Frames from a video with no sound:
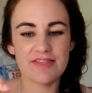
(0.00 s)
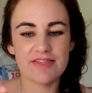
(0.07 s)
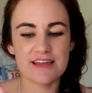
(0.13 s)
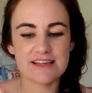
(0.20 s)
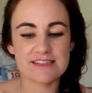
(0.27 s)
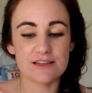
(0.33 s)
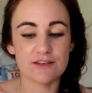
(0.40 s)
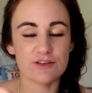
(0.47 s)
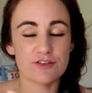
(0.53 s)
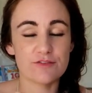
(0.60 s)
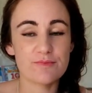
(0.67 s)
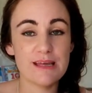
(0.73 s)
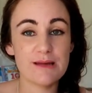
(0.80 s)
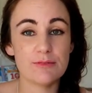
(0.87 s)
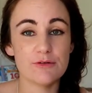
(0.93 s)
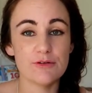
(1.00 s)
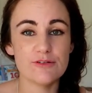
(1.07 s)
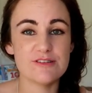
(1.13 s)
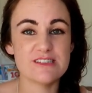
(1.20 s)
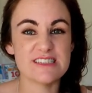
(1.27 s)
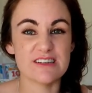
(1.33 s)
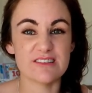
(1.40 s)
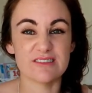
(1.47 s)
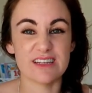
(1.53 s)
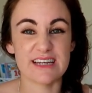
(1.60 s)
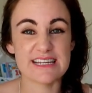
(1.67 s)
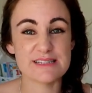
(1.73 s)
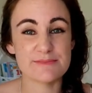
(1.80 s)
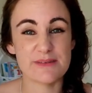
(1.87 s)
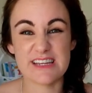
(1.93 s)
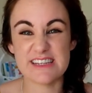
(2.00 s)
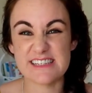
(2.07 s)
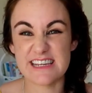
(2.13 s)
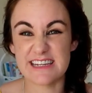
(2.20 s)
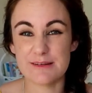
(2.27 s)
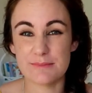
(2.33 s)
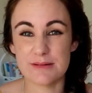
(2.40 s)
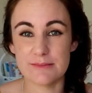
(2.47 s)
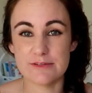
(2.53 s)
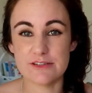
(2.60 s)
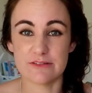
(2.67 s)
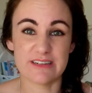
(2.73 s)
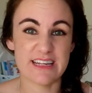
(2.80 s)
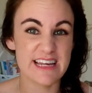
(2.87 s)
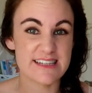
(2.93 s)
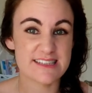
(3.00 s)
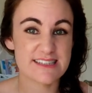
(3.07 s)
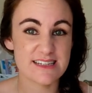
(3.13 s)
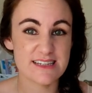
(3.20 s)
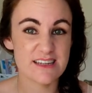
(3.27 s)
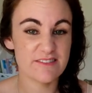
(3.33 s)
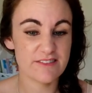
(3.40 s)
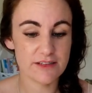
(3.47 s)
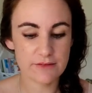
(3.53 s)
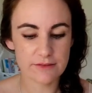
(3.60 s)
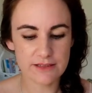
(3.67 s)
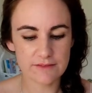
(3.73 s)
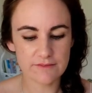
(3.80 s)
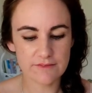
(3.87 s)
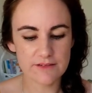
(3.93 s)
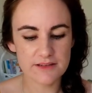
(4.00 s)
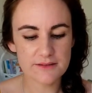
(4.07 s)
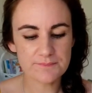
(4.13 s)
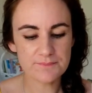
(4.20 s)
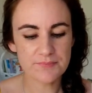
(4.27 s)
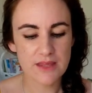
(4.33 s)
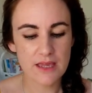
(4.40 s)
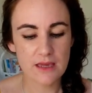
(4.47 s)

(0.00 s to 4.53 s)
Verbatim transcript: There's a lot of people who sell nice bandana bibs on Etsy if you're looking for them.